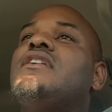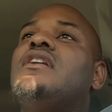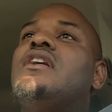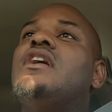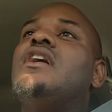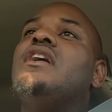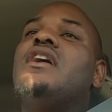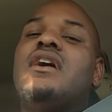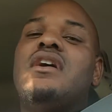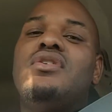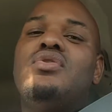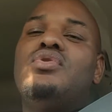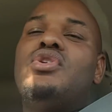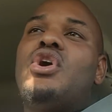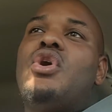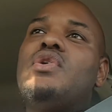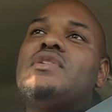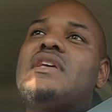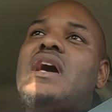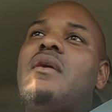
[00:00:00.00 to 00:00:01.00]
And who
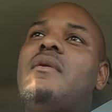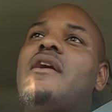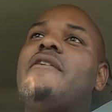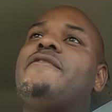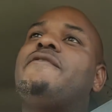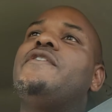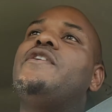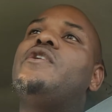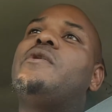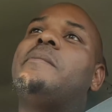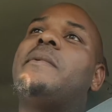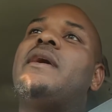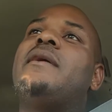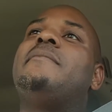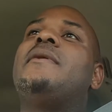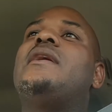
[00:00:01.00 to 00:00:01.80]
knows how I feel, man.